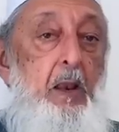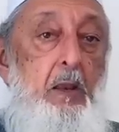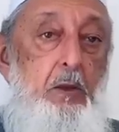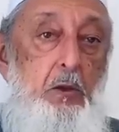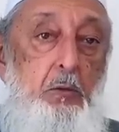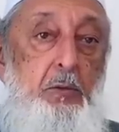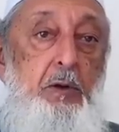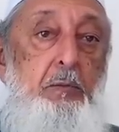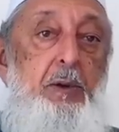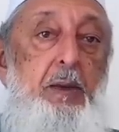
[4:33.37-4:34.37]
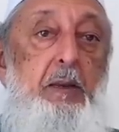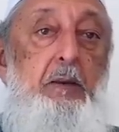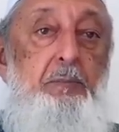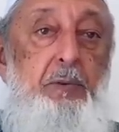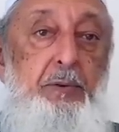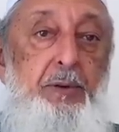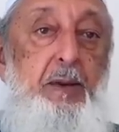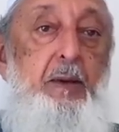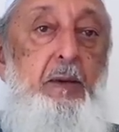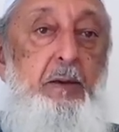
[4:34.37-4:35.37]
Human beings put
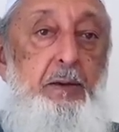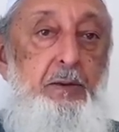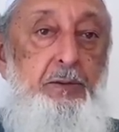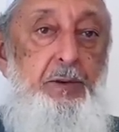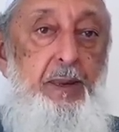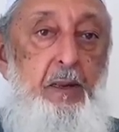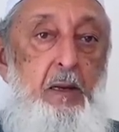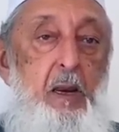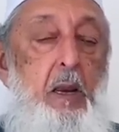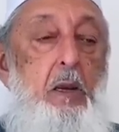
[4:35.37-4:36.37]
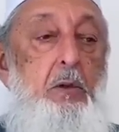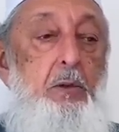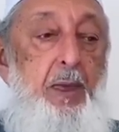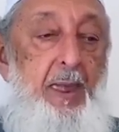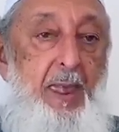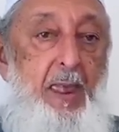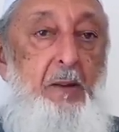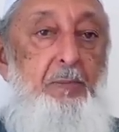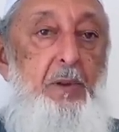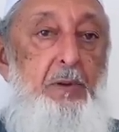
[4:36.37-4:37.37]
in the Tashkeel to
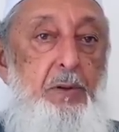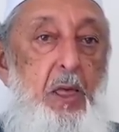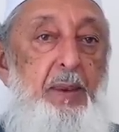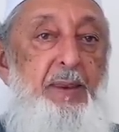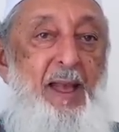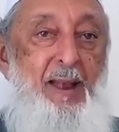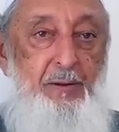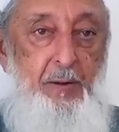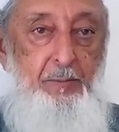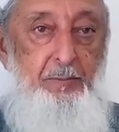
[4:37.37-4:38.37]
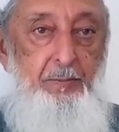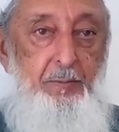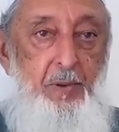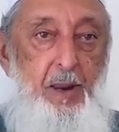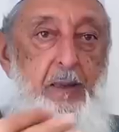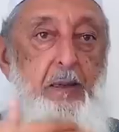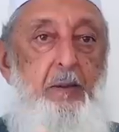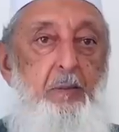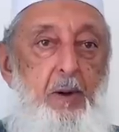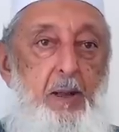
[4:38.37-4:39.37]
help the non-Arab, like
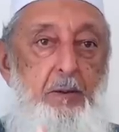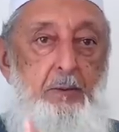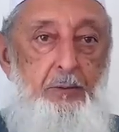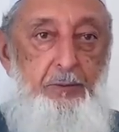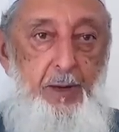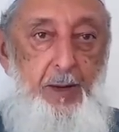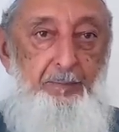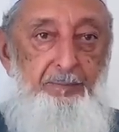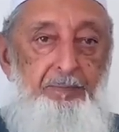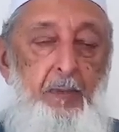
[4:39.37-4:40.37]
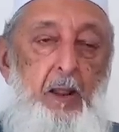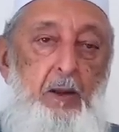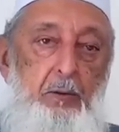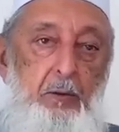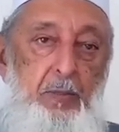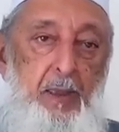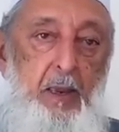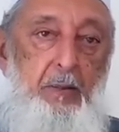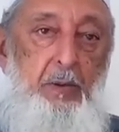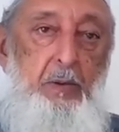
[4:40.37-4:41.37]
Imran Hussein, to be
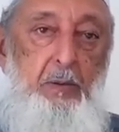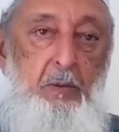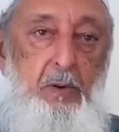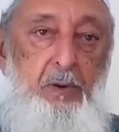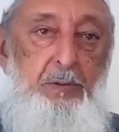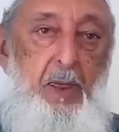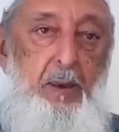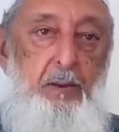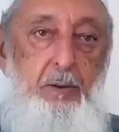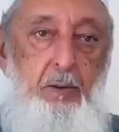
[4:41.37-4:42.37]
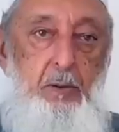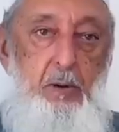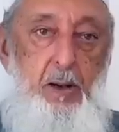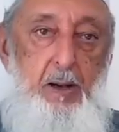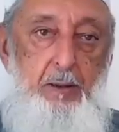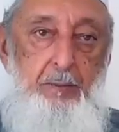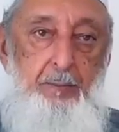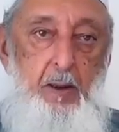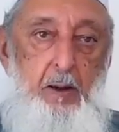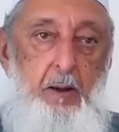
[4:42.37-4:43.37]
able to recite the Quran.
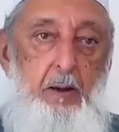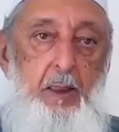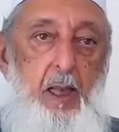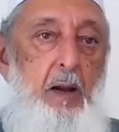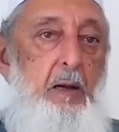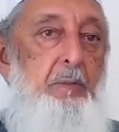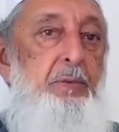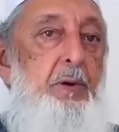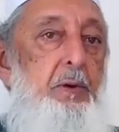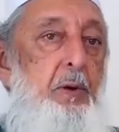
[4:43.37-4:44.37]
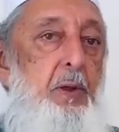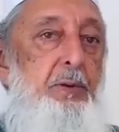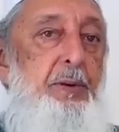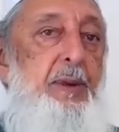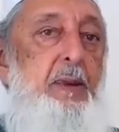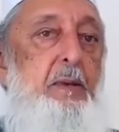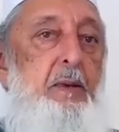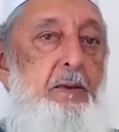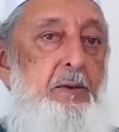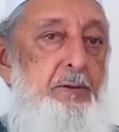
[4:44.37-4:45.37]
The Arabs did not need the
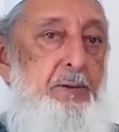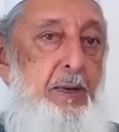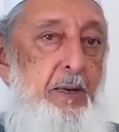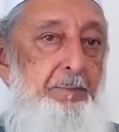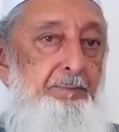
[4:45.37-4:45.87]
Tashkeel.